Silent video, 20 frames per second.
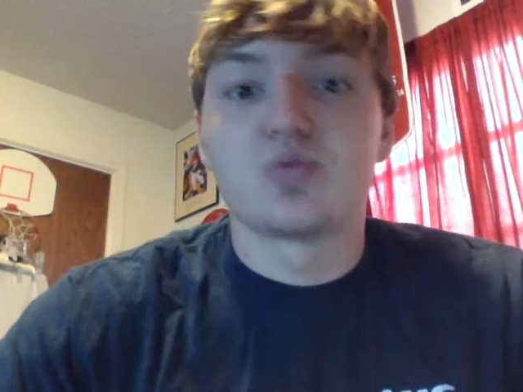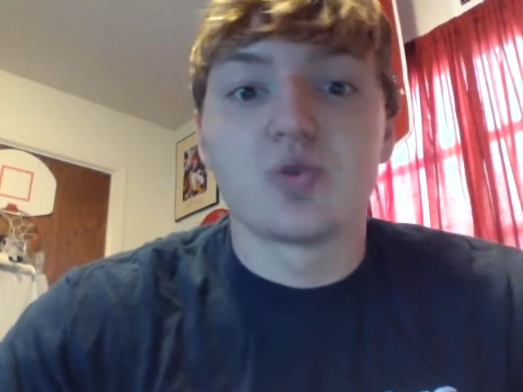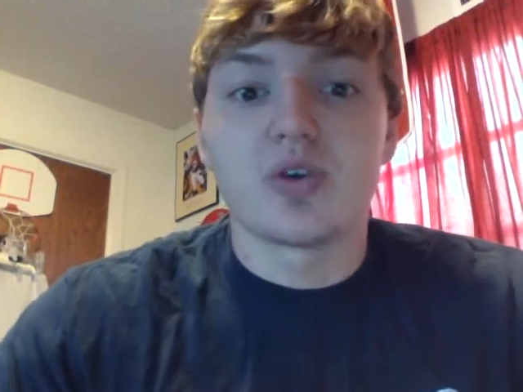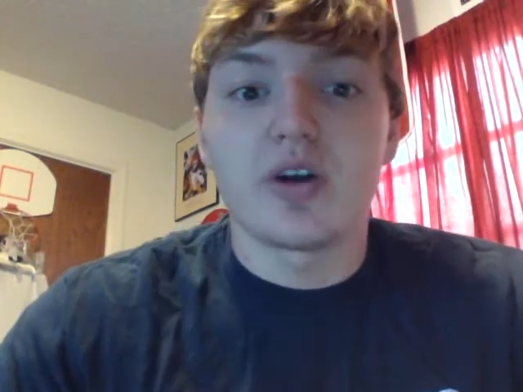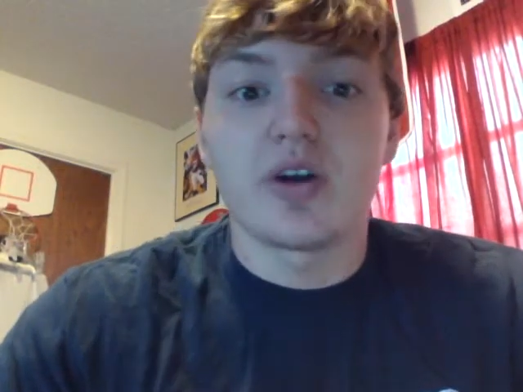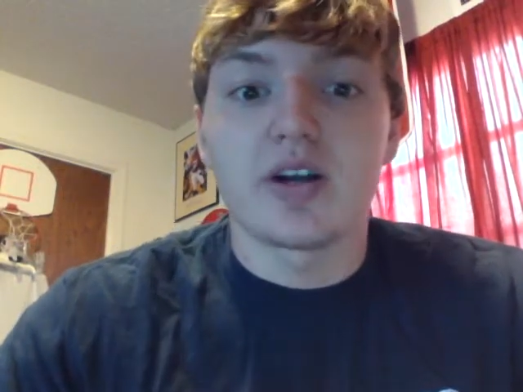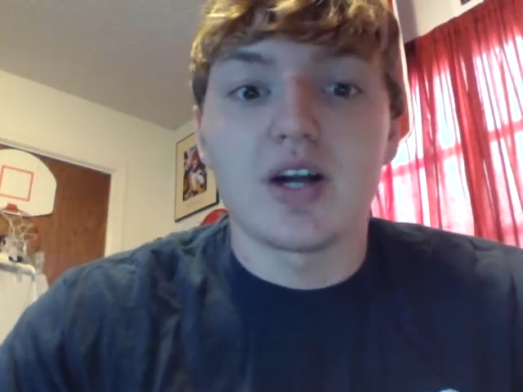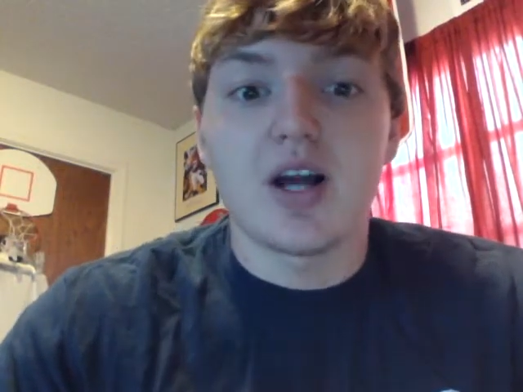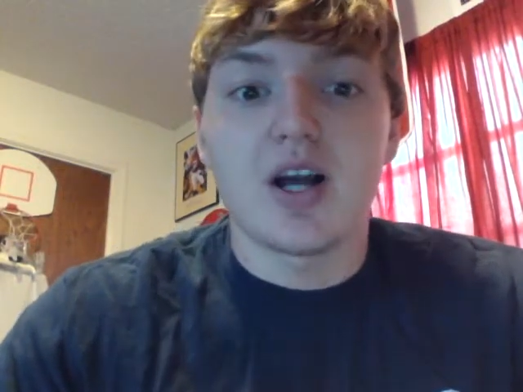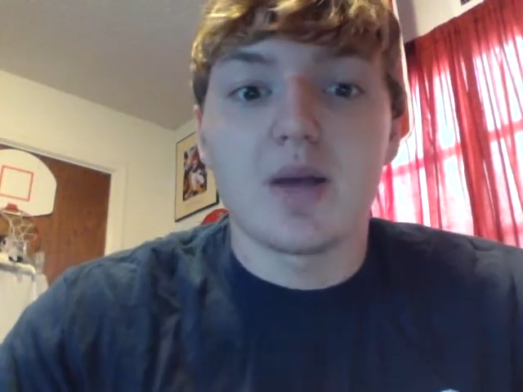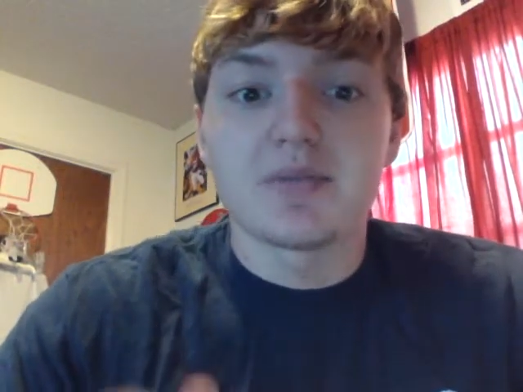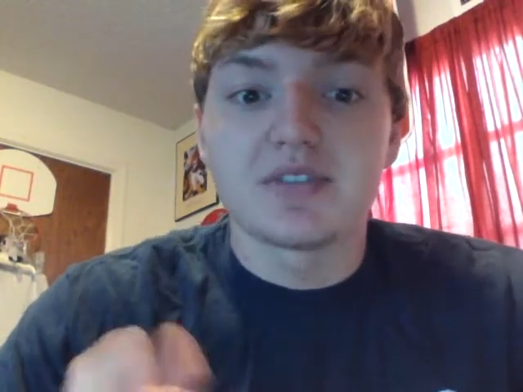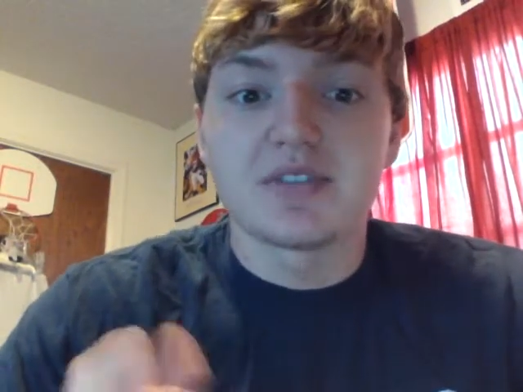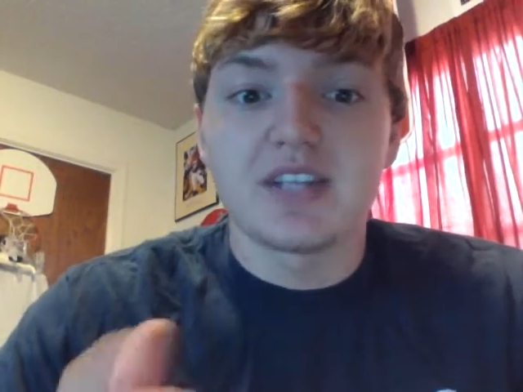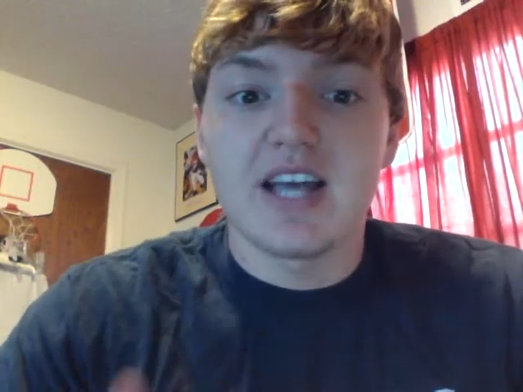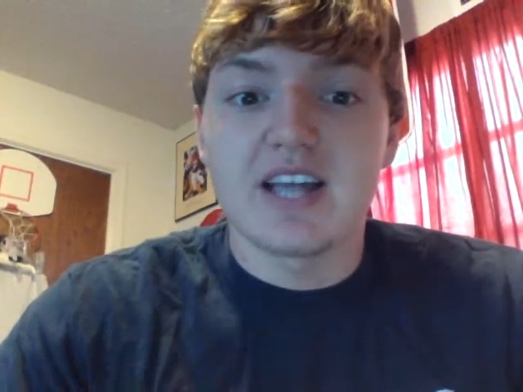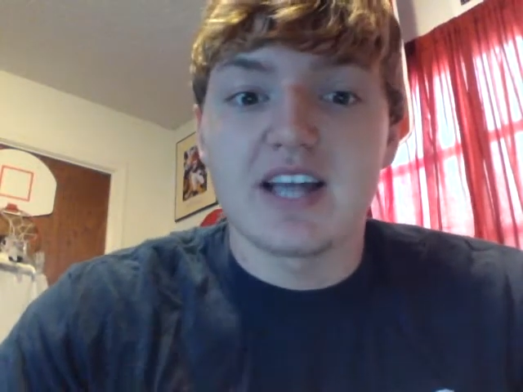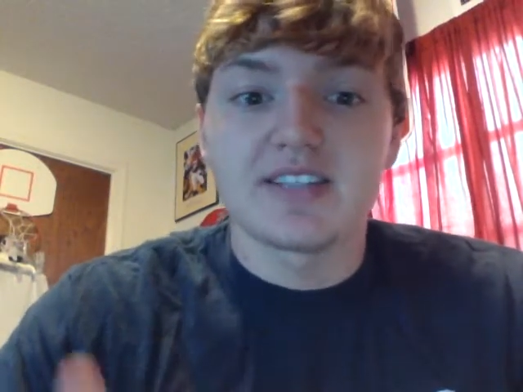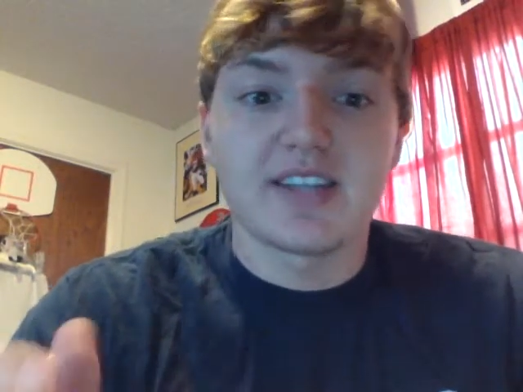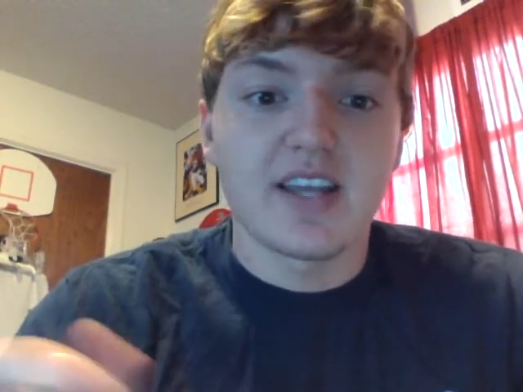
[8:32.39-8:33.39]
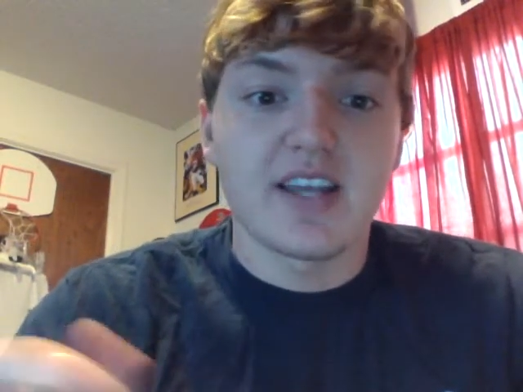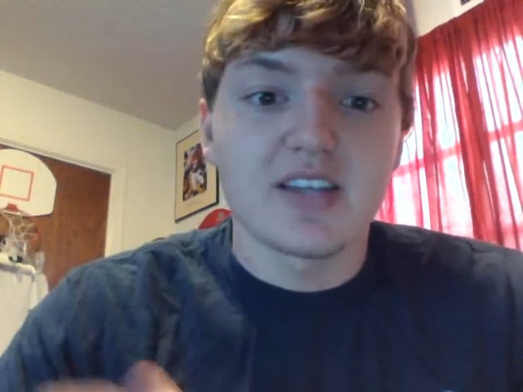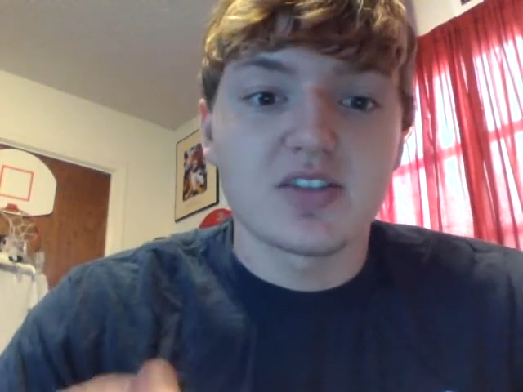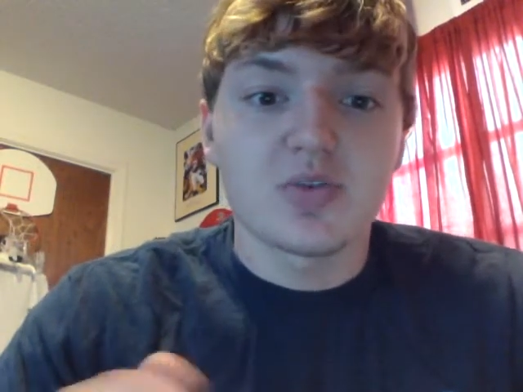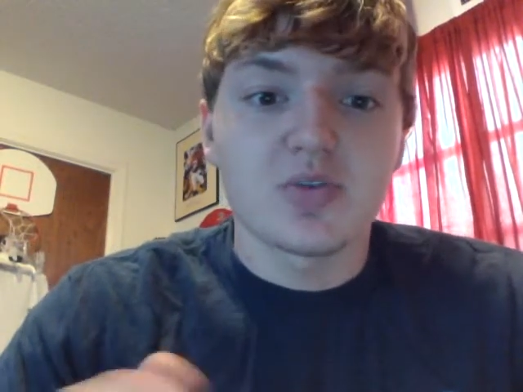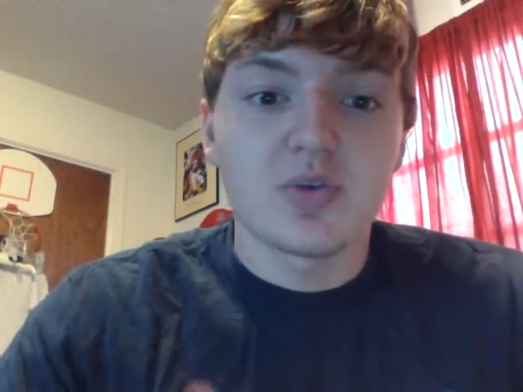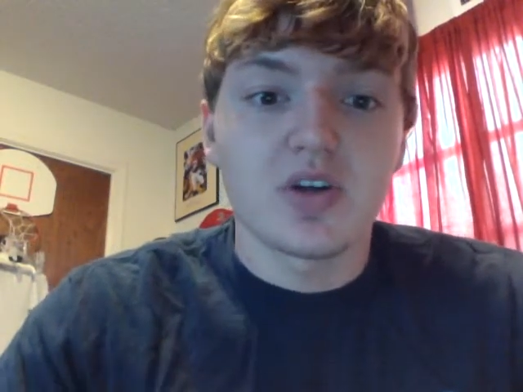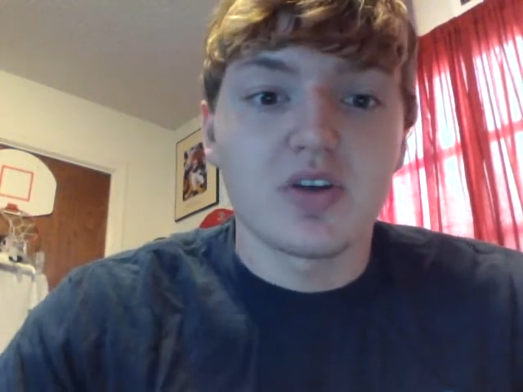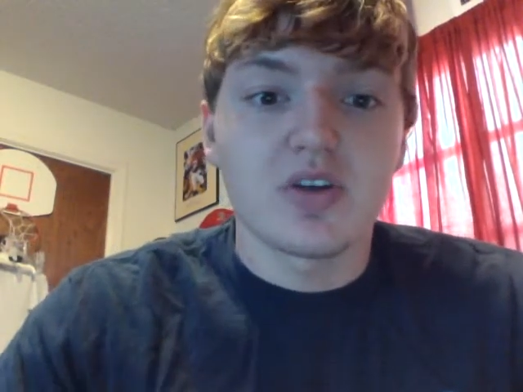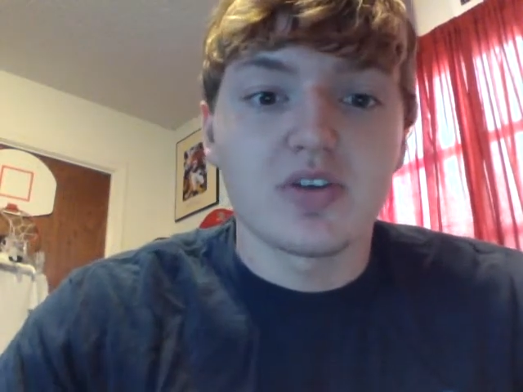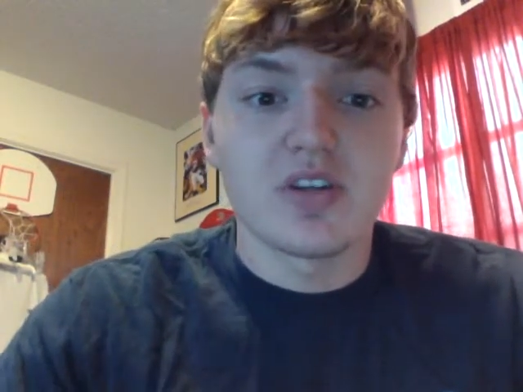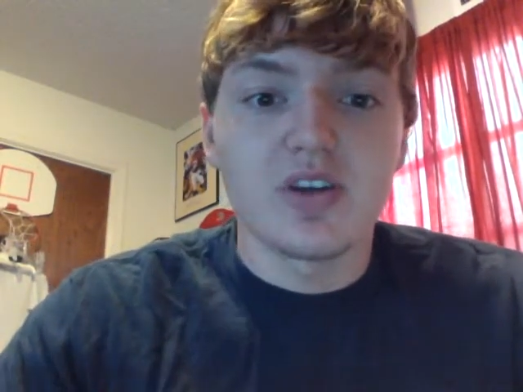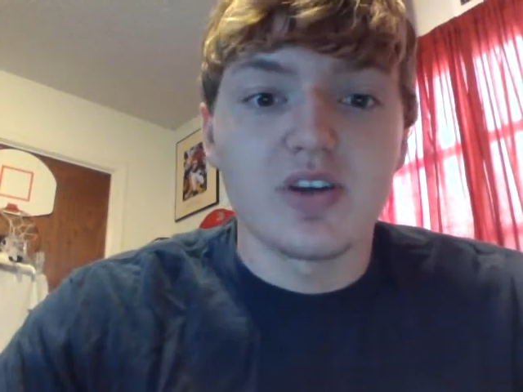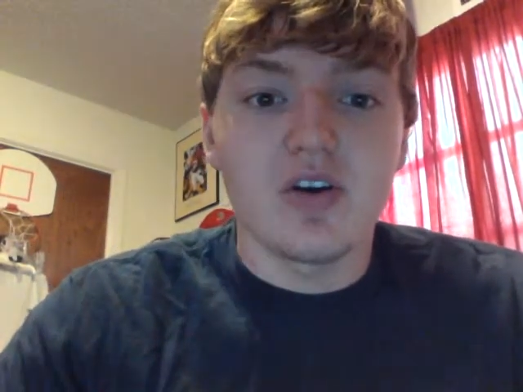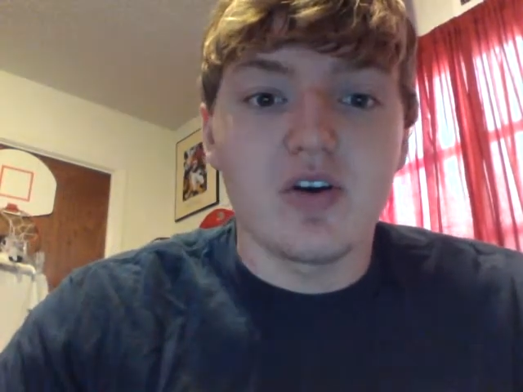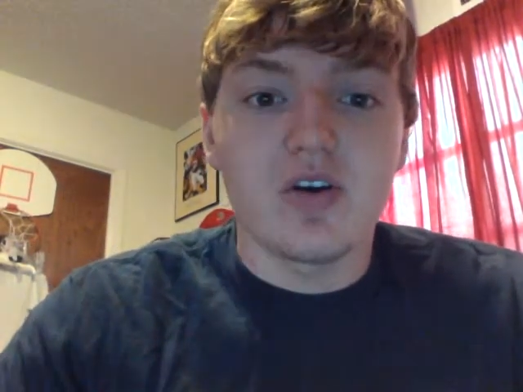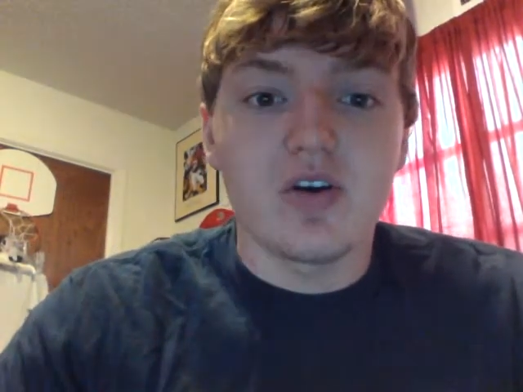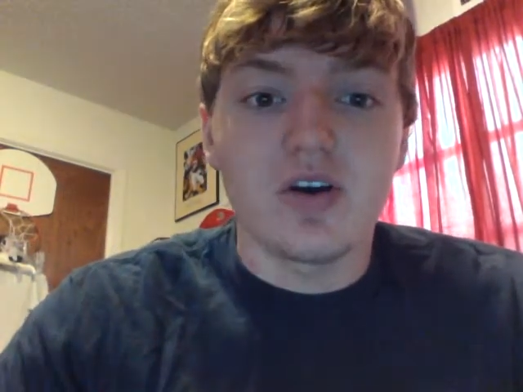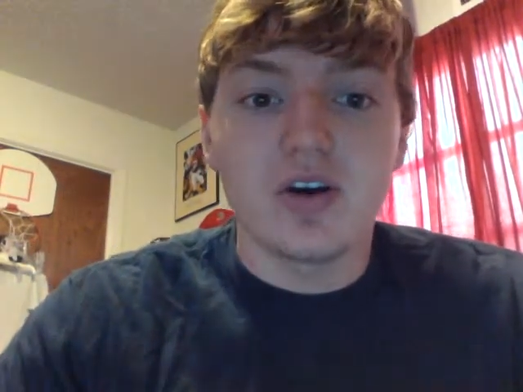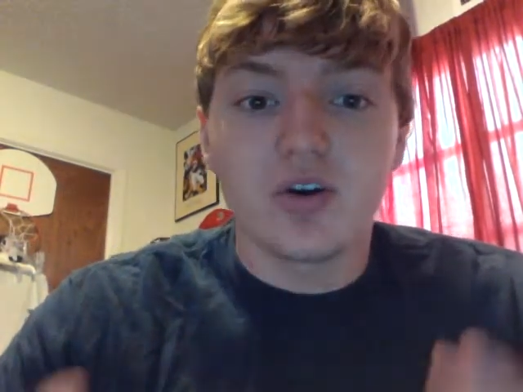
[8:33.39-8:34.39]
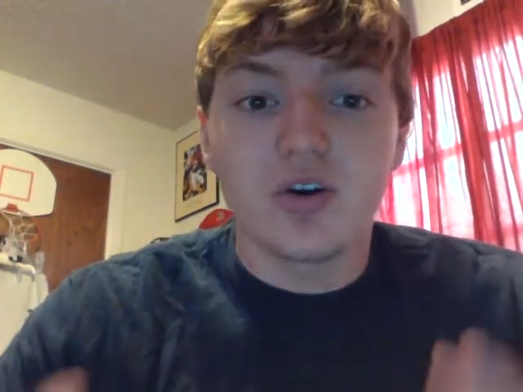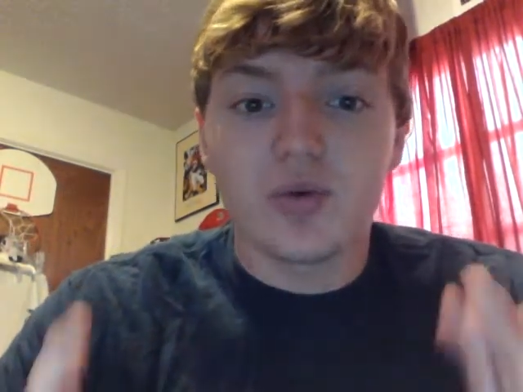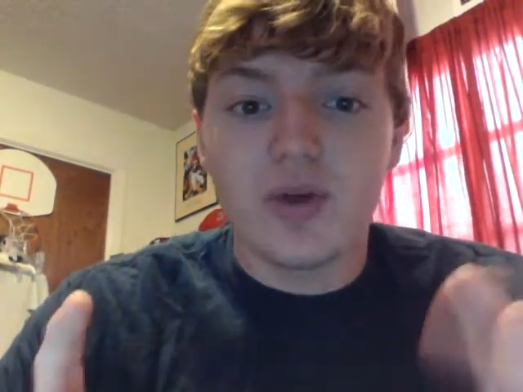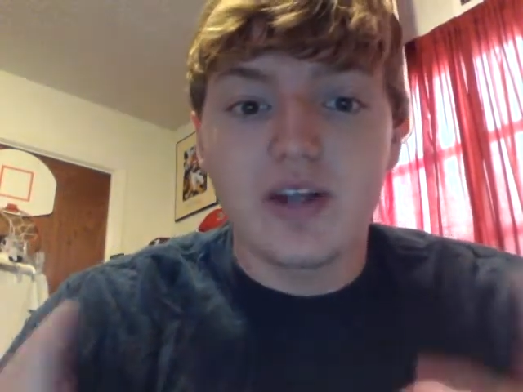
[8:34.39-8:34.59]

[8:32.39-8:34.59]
twitter.com/S3RTR.